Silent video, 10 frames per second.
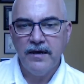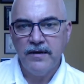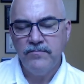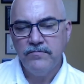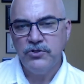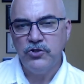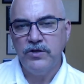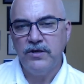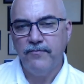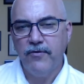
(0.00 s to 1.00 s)
joined a
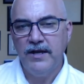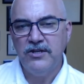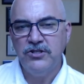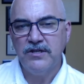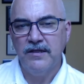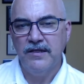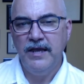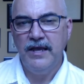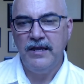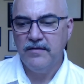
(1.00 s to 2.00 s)
project
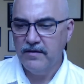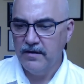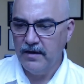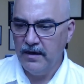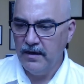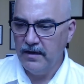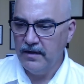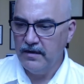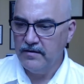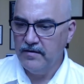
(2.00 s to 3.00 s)
late in an
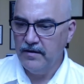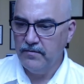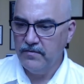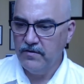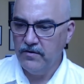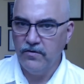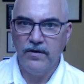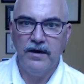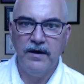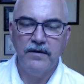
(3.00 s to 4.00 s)
attempt
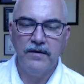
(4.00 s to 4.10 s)
to